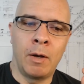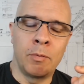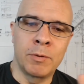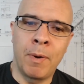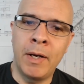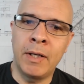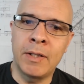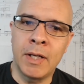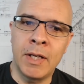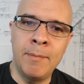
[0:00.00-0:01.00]
responding
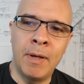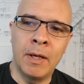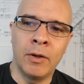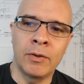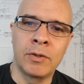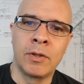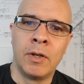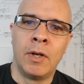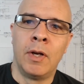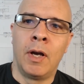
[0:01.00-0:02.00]
to emails,
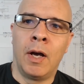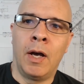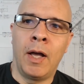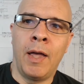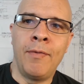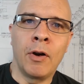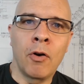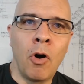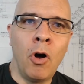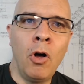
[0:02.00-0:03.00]
and
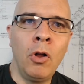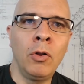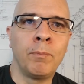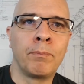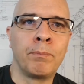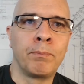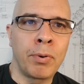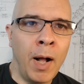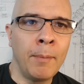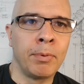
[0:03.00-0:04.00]
they're all
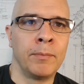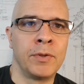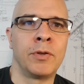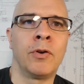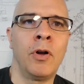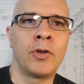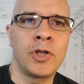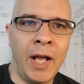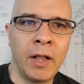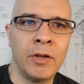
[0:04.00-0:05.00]
problems, they're all
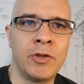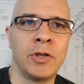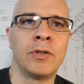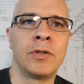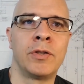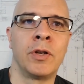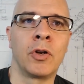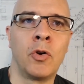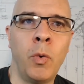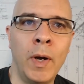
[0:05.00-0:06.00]
challenges,
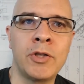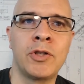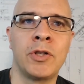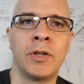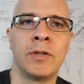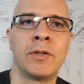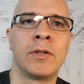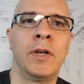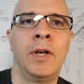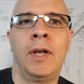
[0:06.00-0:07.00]
they're
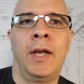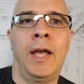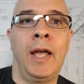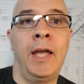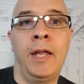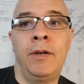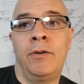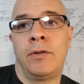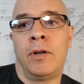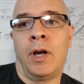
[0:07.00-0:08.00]
questions.
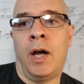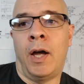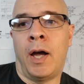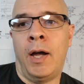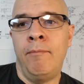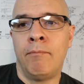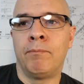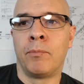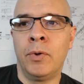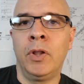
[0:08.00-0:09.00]
And
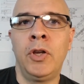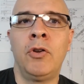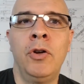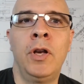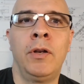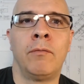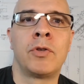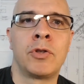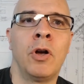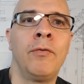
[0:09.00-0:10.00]
I'm really good
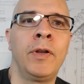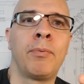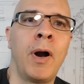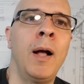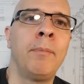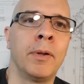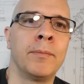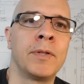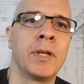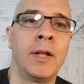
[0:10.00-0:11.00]
at solving
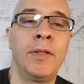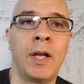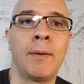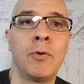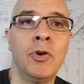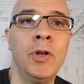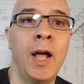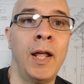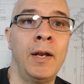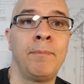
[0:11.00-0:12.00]
problems, and I think I'm good
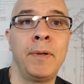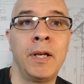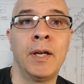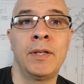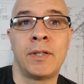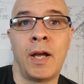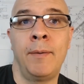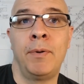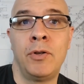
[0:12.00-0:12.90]
at it because I've